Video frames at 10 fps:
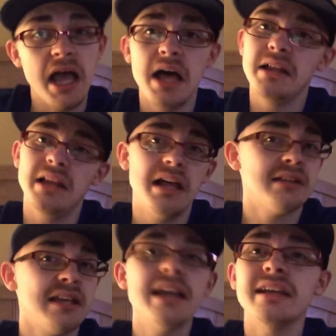I'll
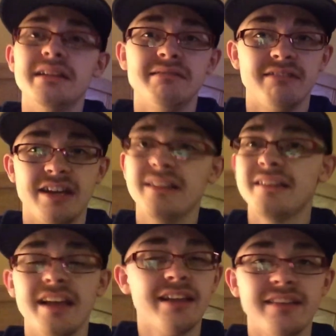take it. I'll
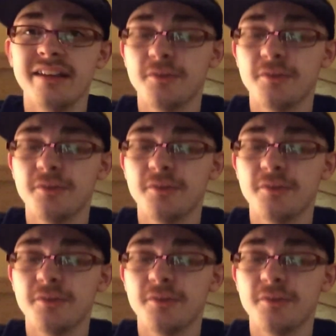take the